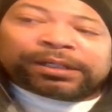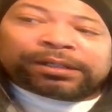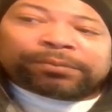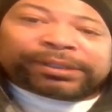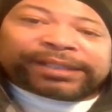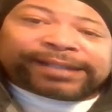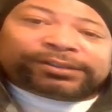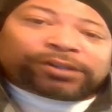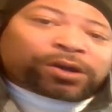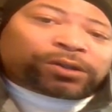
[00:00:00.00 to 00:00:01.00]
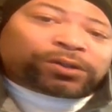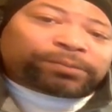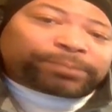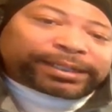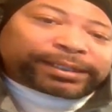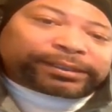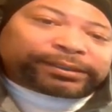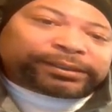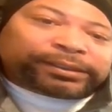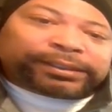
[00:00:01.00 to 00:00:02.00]
but that's all on me.
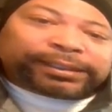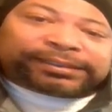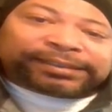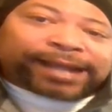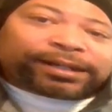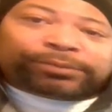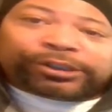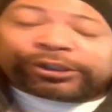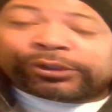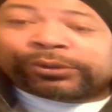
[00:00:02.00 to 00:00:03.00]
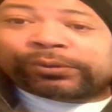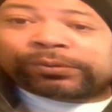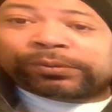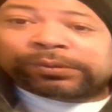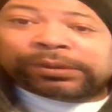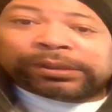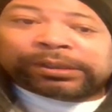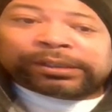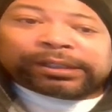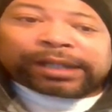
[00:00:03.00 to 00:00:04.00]
It's not up to you,
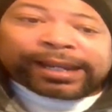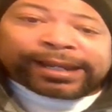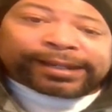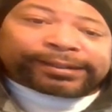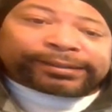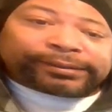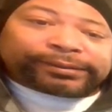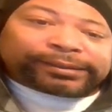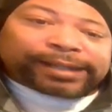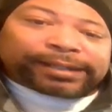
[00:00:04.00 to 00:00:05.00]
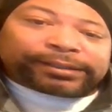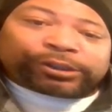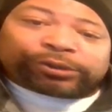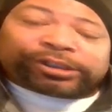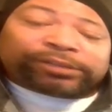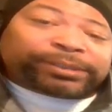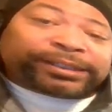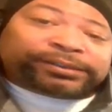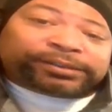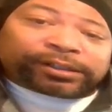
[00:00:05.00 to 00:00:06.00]
and you shouldn't be
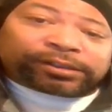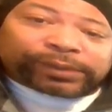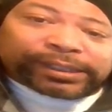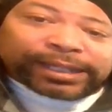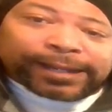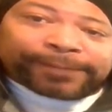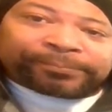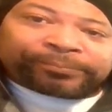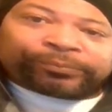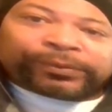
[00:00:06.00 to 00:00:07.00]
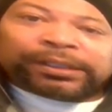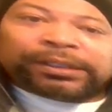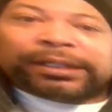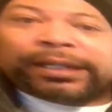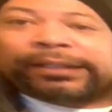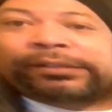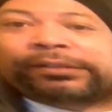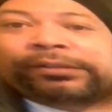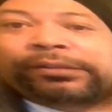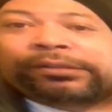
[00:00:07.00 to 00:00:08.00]
concerned with that. And
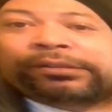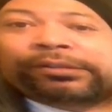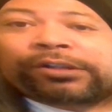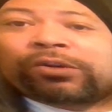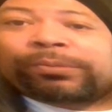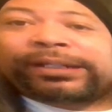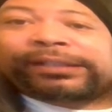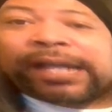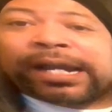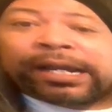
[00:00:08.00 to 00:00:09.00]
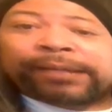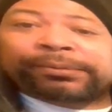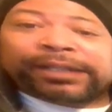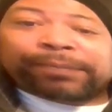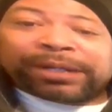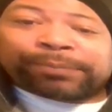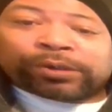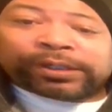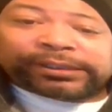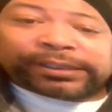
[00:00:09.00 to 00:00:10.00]
it's so many times that people
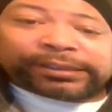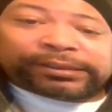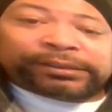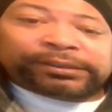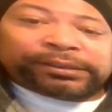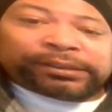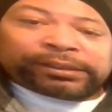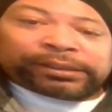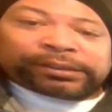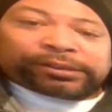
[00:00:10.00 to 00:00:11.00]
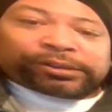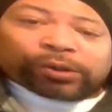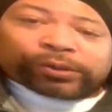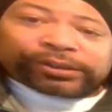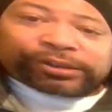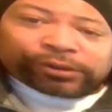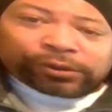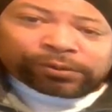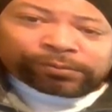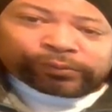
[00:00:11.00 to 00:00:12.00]
are just so
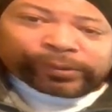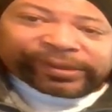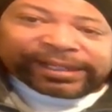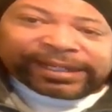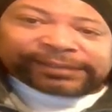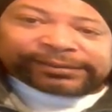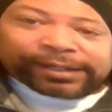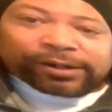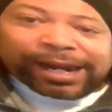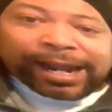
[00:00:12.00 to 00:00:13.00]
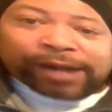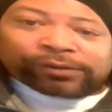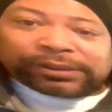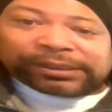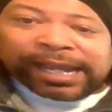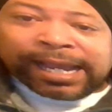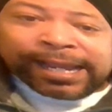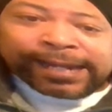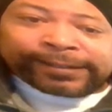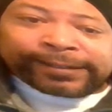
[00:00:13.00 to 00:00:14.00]
consumed with things that are outside